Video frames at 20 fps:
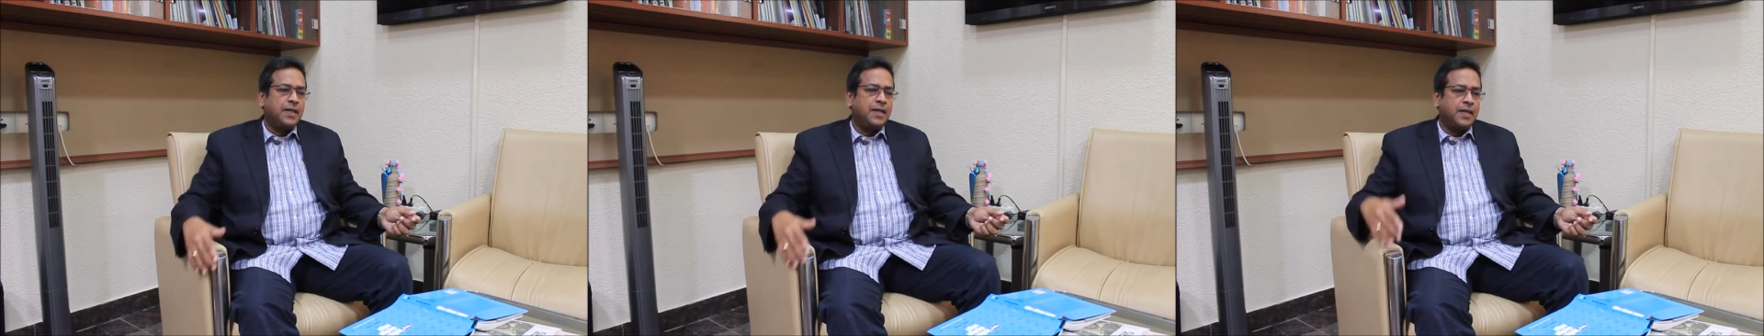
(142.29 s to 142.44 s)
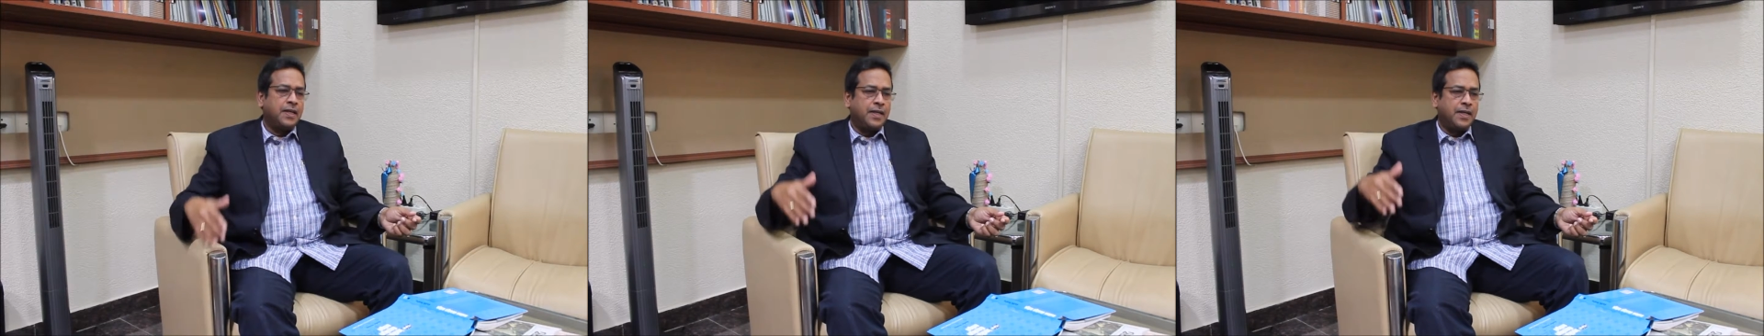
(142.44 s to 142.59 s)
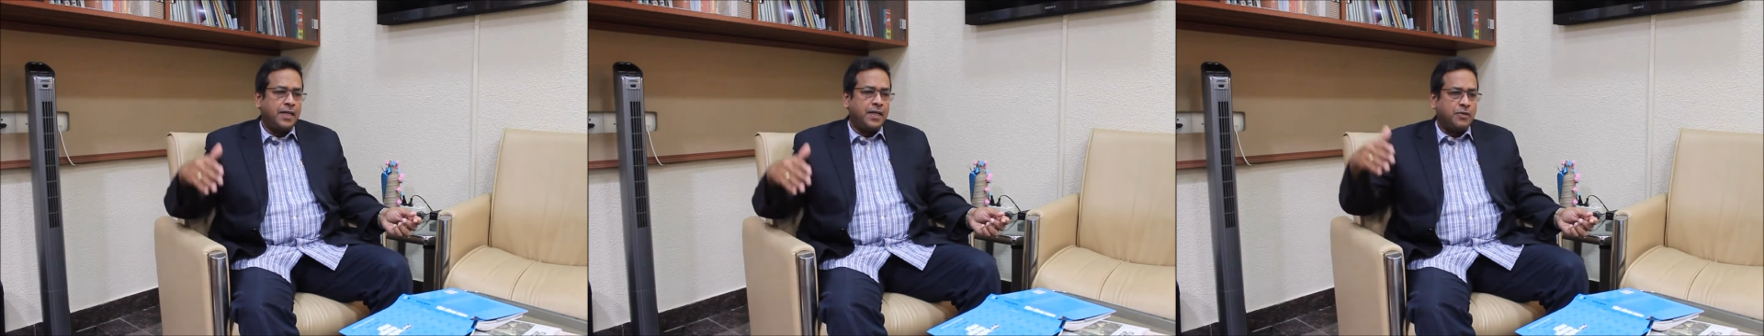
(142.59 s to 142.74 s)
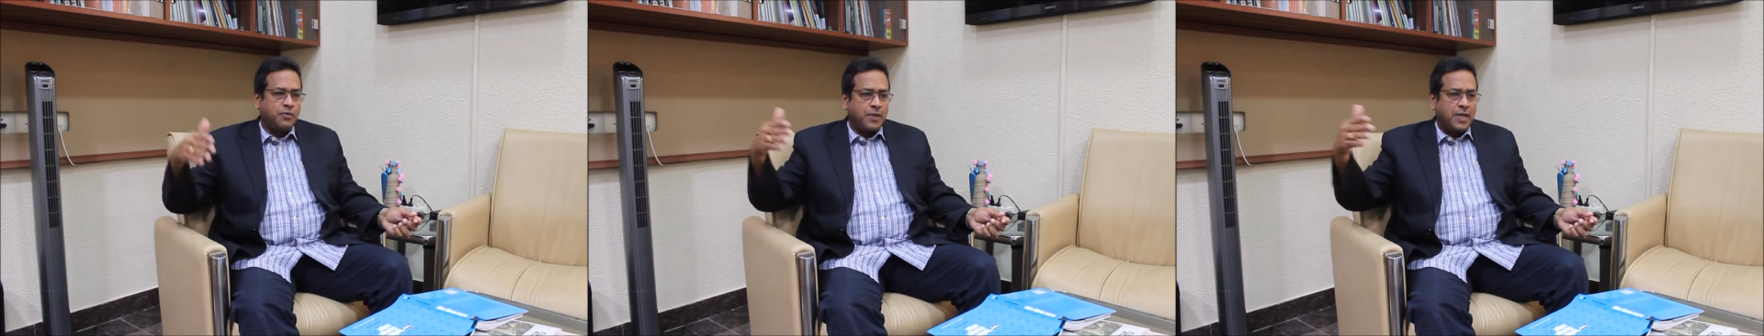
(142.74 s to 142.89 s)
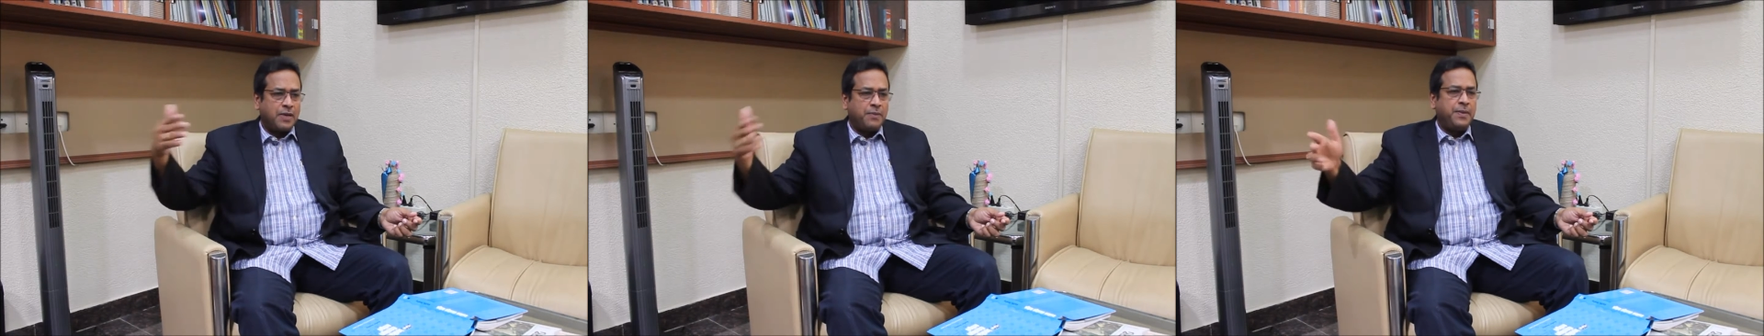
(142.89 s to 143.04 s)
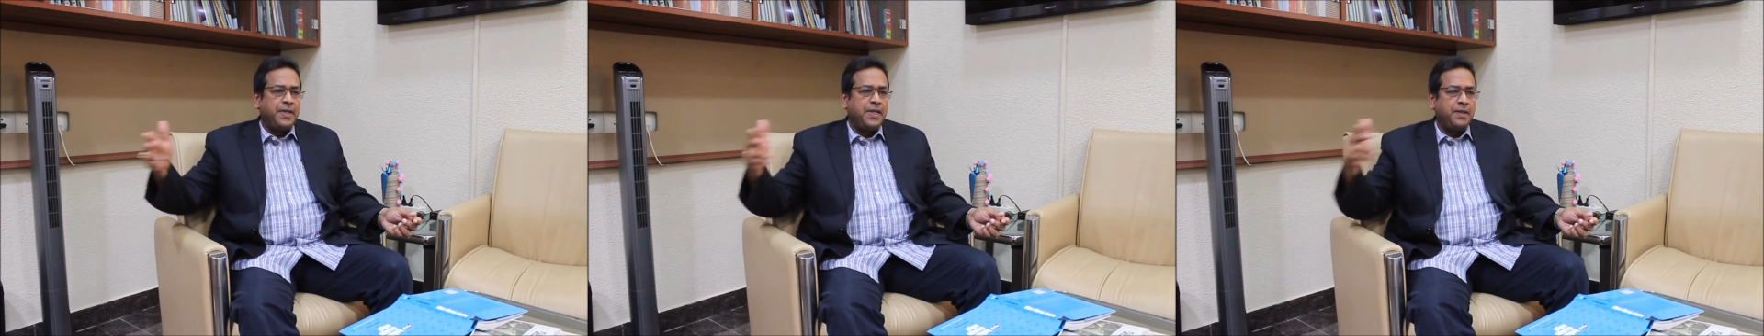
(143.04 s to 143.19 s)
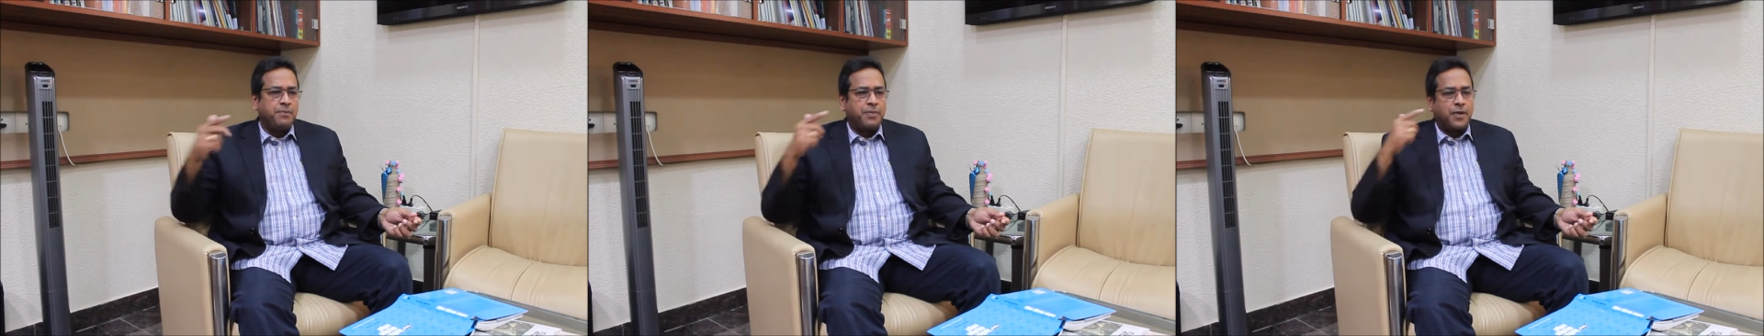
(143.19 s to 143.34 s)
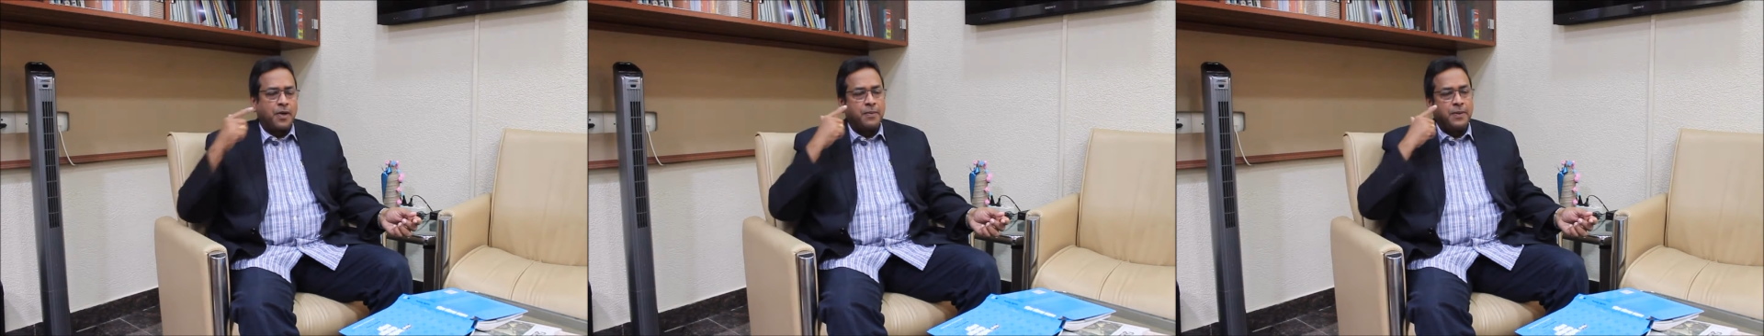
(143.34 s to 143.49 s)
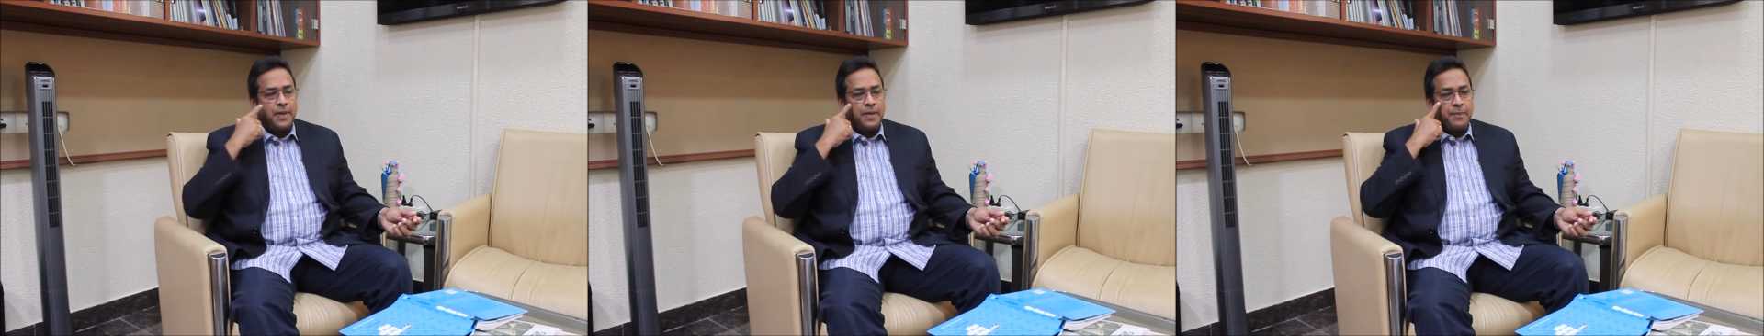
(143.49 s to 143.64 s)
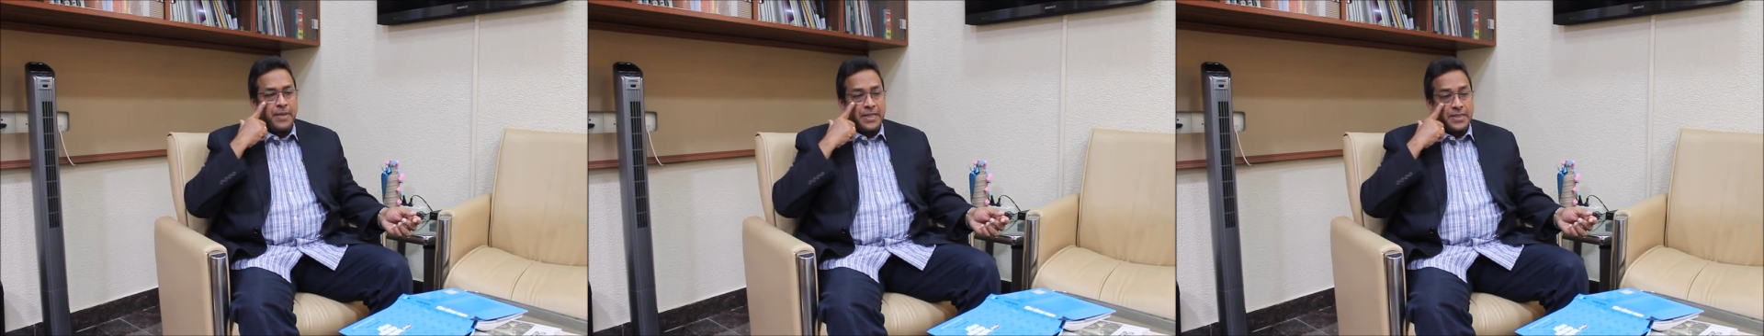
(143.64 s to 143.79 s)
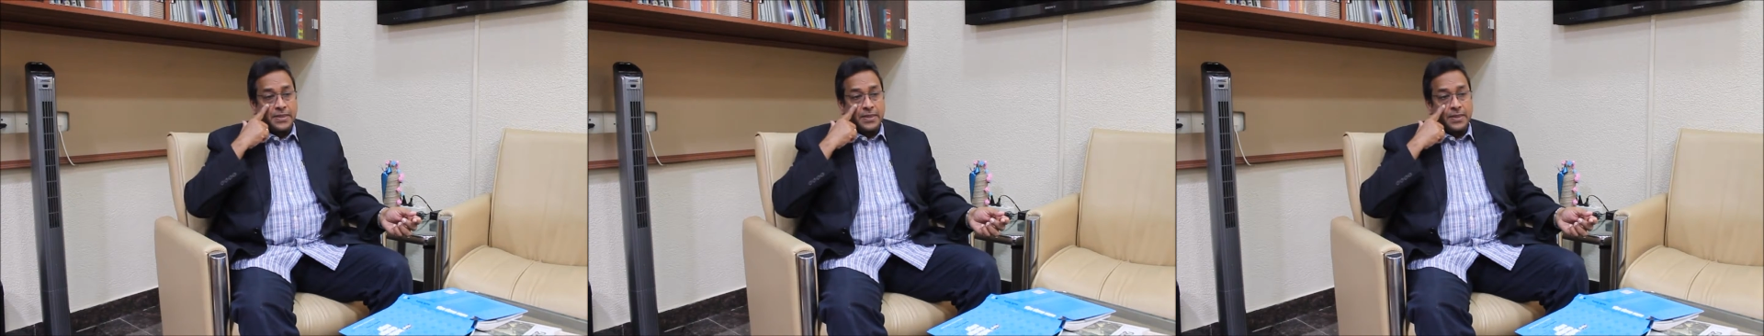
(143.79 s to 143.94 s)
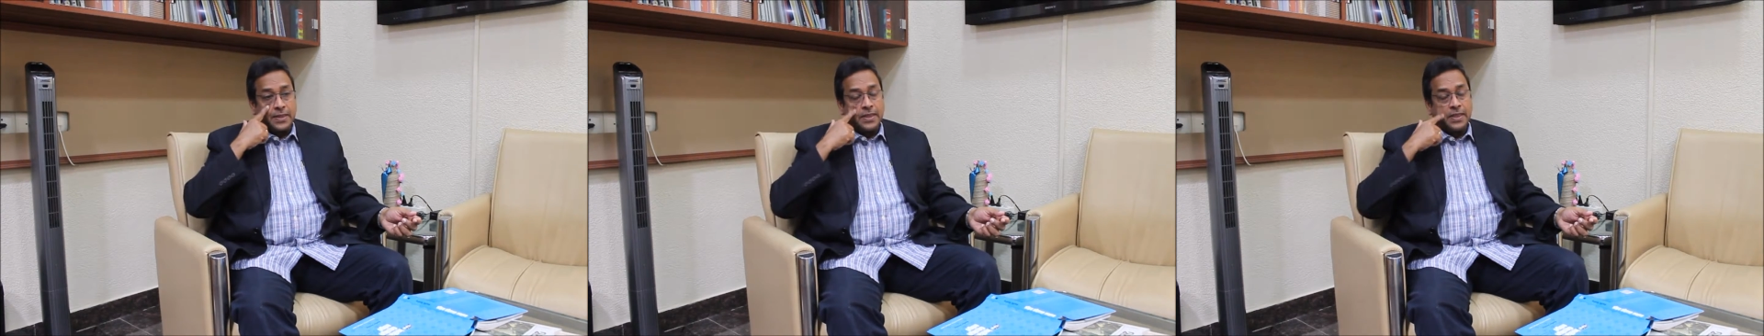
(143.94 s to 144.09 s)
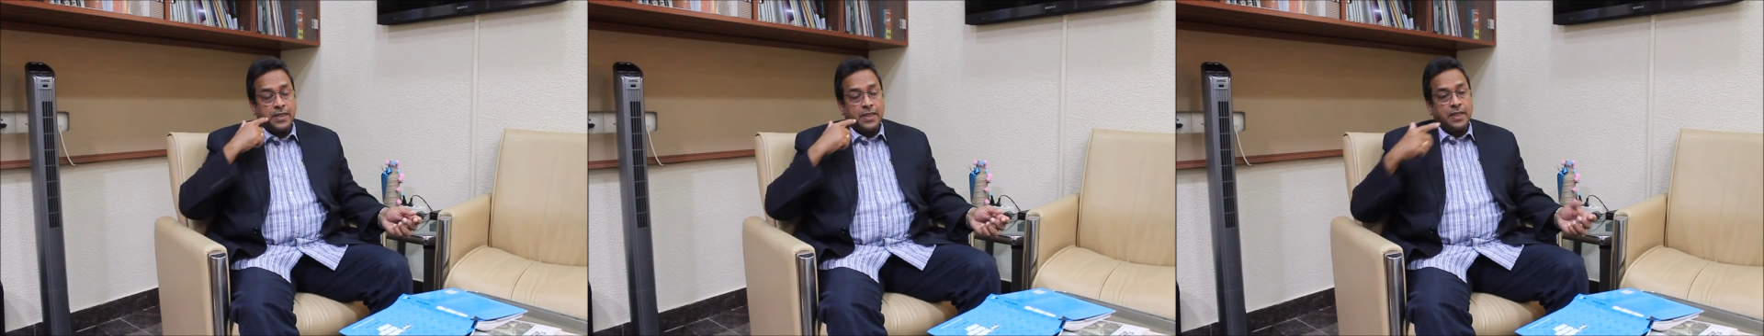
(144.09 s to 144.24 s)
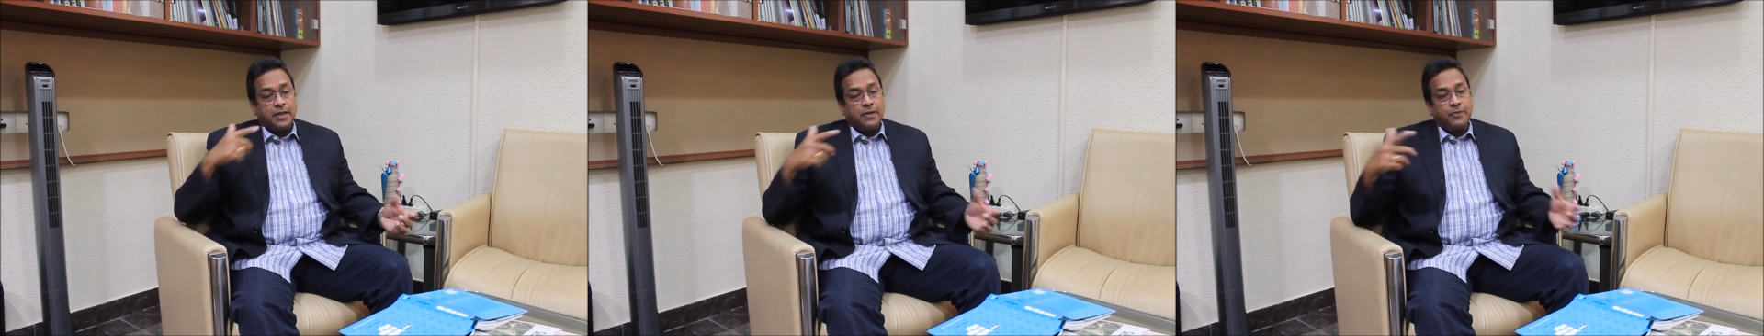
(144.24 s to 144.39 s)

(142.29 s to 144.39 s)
it would have been probably better,